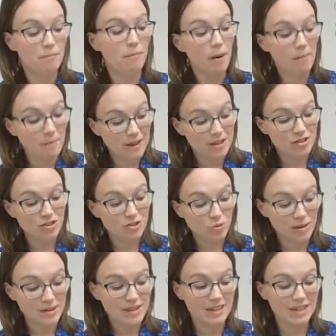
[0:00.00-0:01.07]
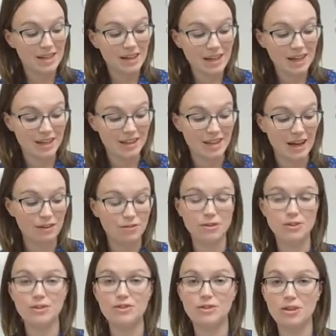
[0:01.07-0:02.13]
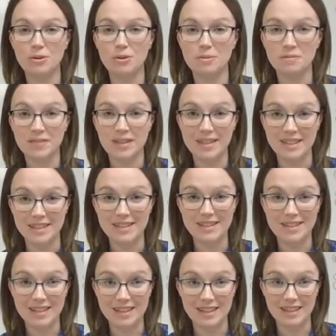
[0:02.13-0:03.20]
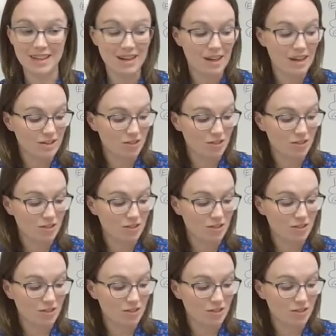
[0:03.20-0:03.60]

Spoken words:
But measure 29, that first note, is C.